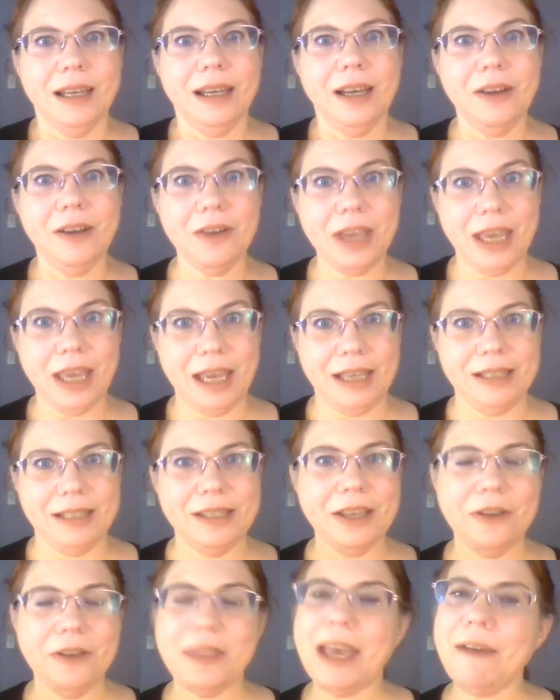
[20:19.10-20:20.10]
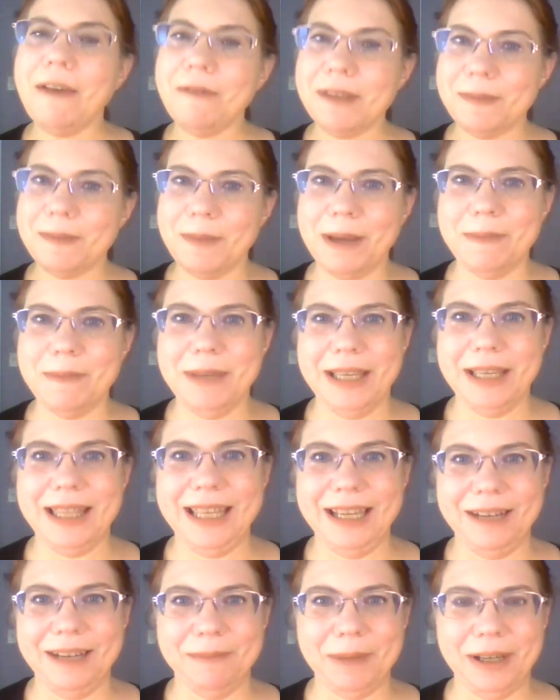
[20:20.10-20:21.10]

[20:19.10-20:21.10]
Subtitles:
Okay, so that was my big thing on